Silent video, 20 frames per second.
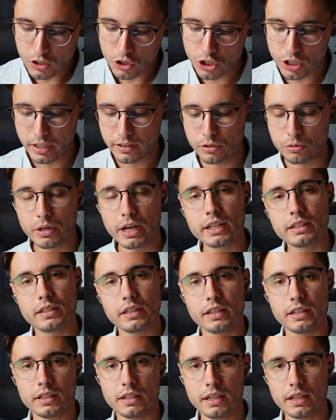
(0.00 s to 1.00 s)

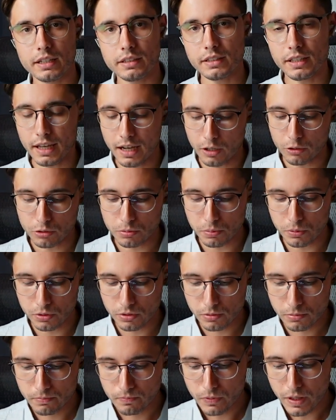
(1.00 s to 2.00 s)
generating the output,
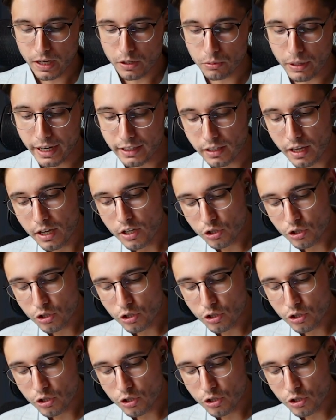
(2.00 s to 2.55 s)
right?